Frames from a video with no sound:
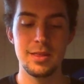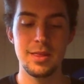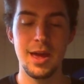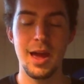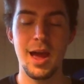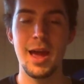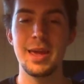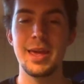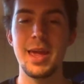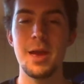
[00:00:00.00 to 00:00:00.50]
that
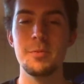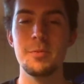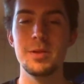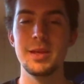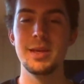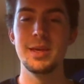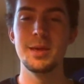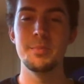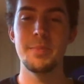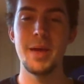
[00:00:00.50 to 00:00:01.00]
I can't really
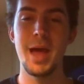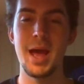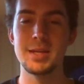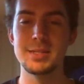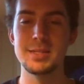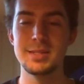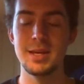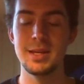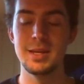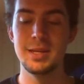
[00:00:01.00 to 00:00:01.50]
get
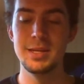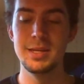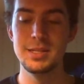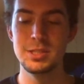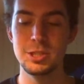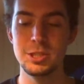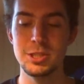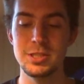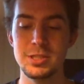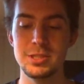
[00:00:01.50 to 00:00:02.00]
past that he's
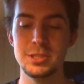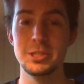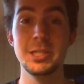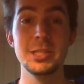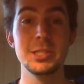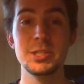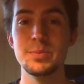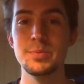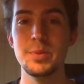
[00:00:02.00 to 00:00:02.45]
just Jason